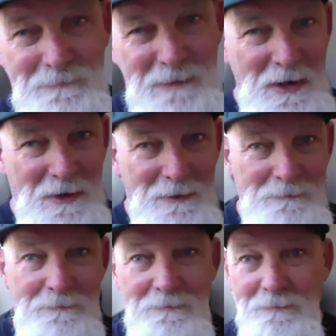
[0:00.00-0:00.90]
you know,
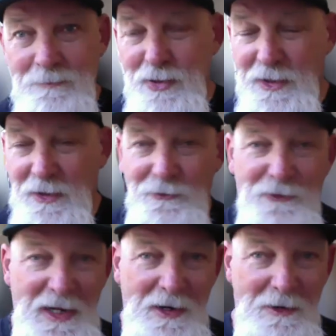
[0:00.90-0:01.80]
put their
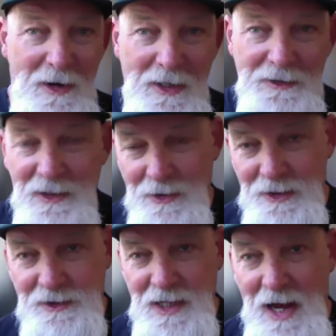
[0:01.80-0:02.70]
finger on it and say, oh,
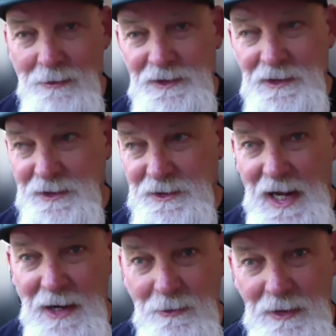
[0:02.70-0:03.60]
this guy was in
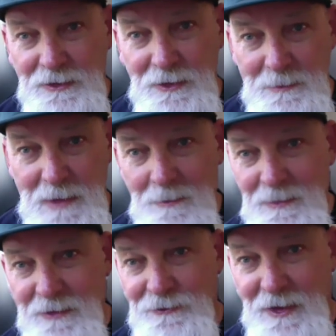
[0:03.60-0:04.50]
San Quentin, so he might
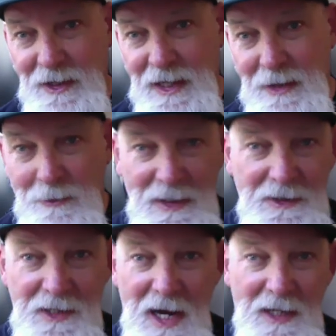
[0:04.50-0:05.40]
be affiliated with
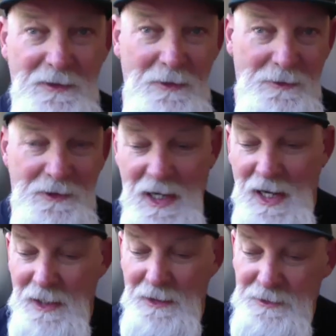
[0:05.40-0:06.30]
these guys or those
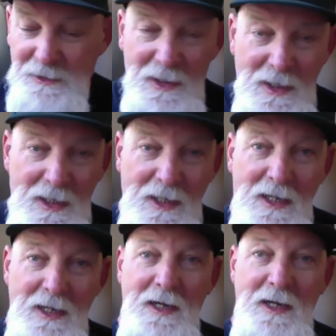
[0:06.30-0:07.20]
guys.
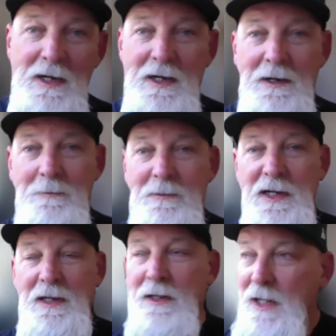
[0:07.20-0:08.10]

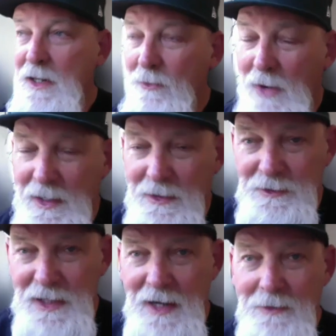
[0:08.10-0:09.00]
But, you know, white
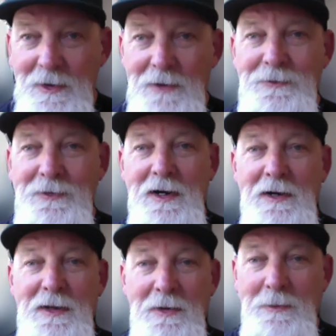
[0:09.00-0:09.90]
dudes had it rough there.
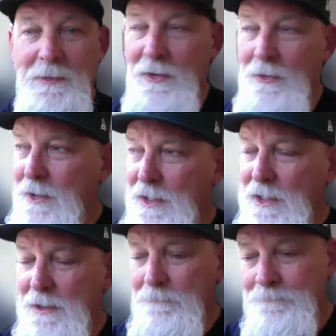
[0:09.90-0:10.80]
They were a
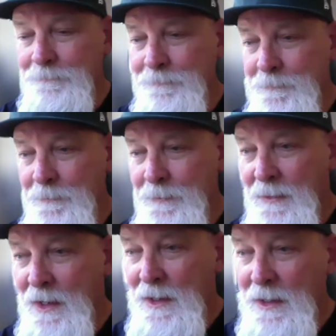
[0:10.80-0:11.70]
minority.
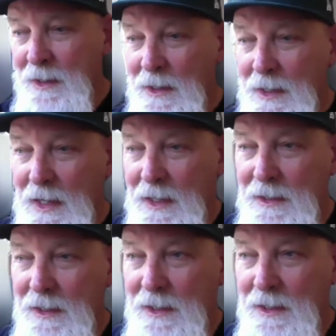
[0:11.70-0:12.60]

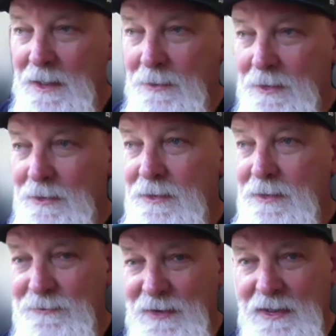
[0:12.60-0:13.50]
And they were
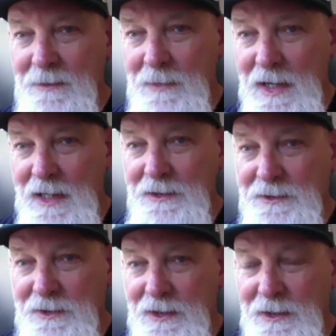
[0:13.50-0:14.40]

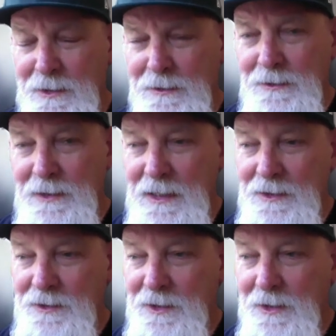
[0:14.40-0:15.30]
victimized, you know?
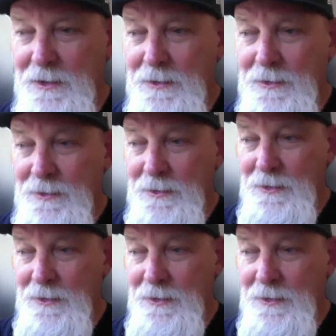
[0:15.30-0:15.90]
And so